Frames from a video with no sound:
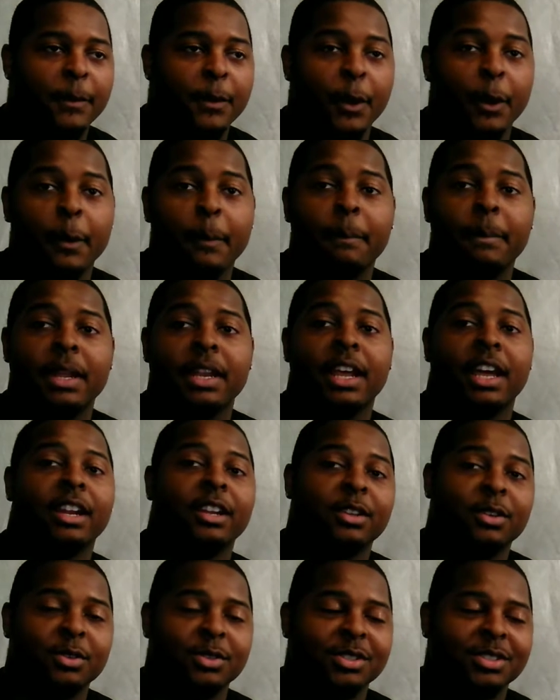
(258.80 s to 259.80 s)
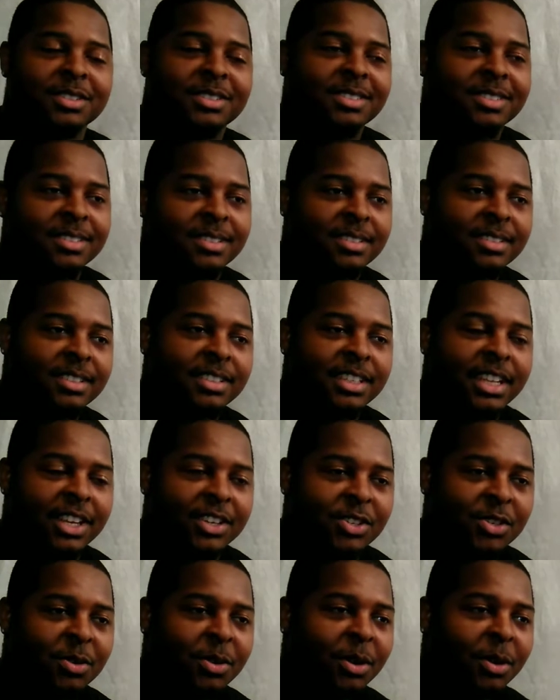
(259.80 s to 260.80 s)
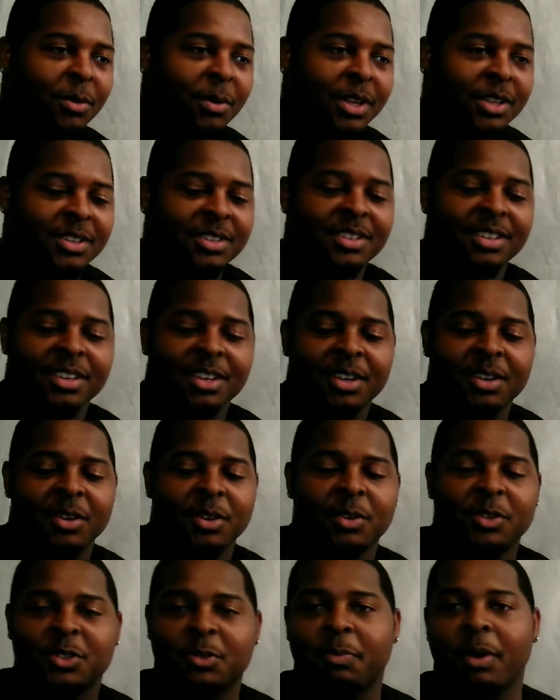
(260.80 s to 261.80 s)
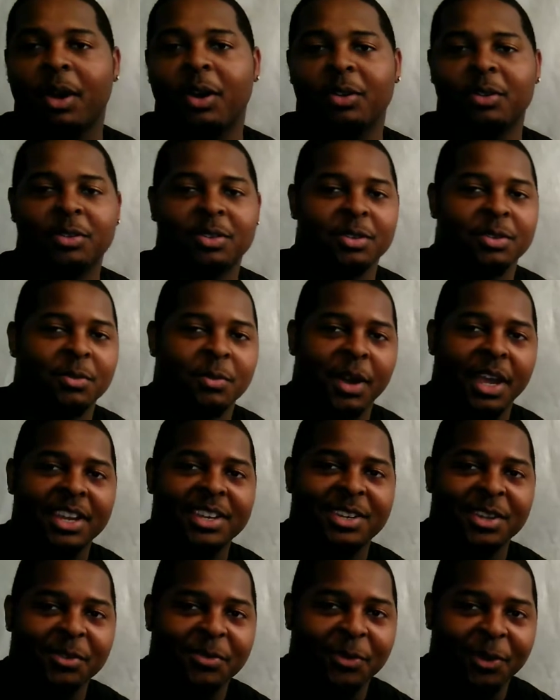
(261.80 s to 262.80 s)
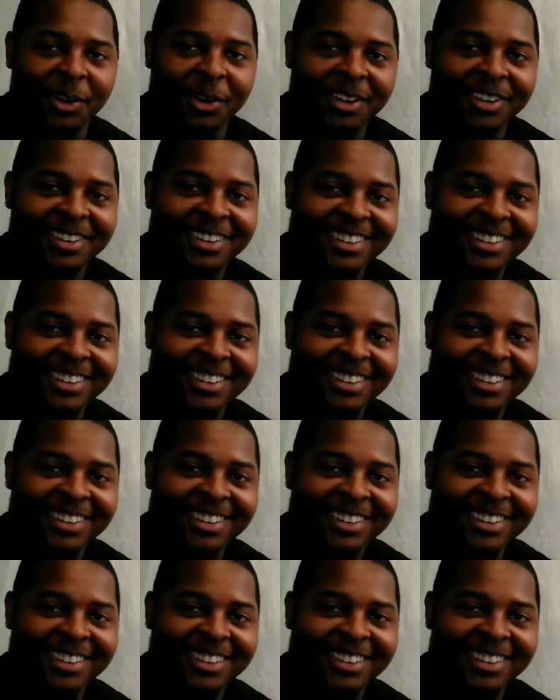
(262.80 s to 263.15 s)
Your Midknight Illusions that you were with spelled way different.